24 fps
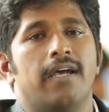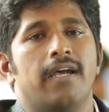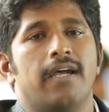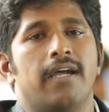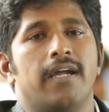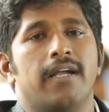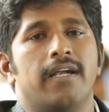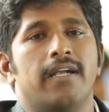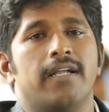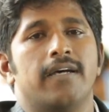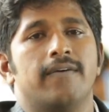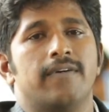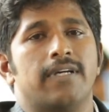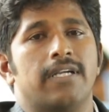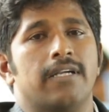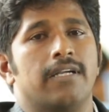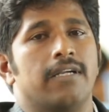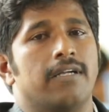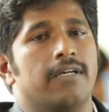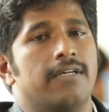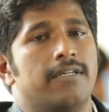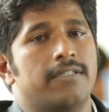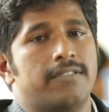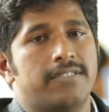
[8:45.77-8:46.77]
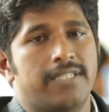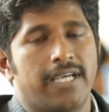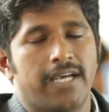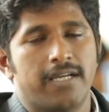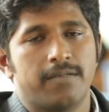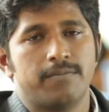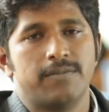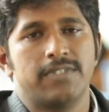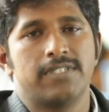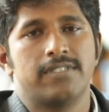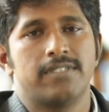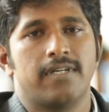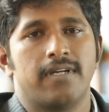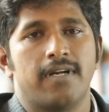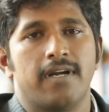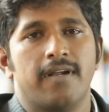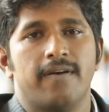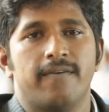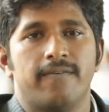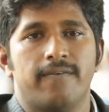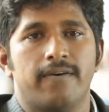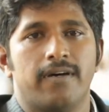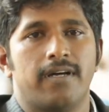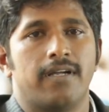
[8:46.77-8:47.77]
and our chairman sir
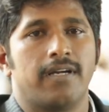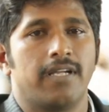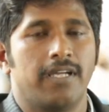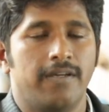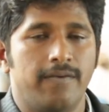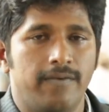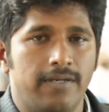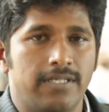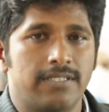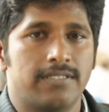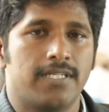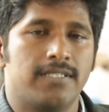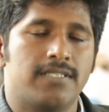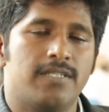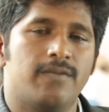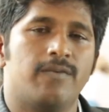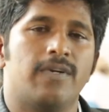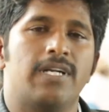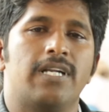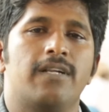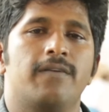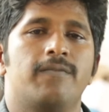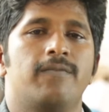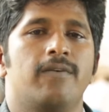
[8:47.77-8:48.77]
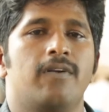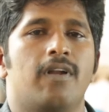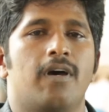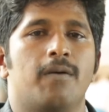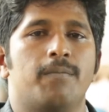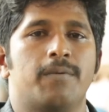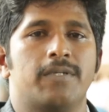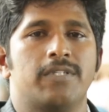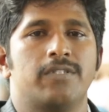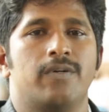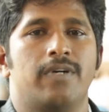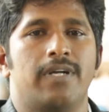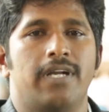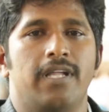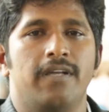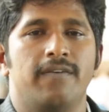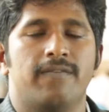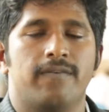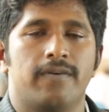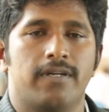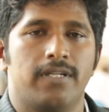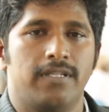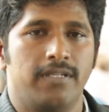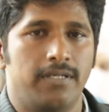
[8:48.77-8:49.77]
for giving such a wonderful
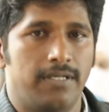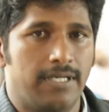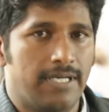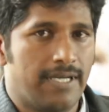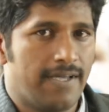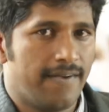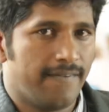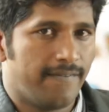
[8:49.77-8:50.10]
opportunity for the